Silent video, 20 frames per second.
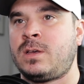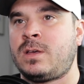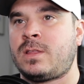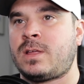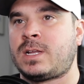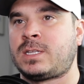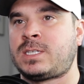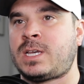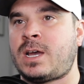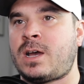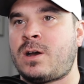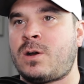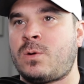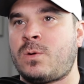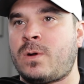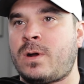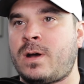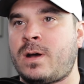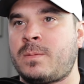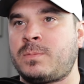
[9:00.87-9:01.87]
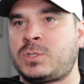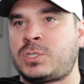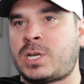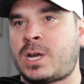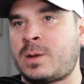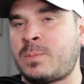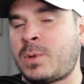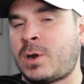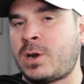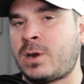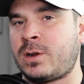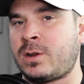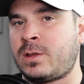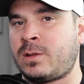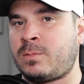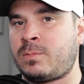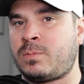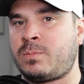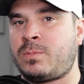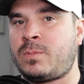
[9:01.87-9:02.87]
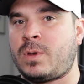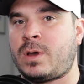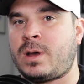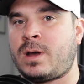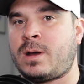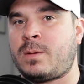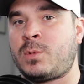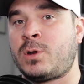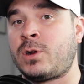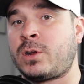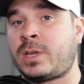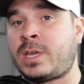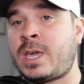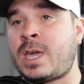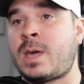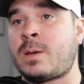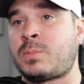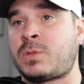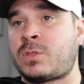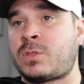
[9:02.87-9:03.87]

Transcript: That's how Shy Martin and her camp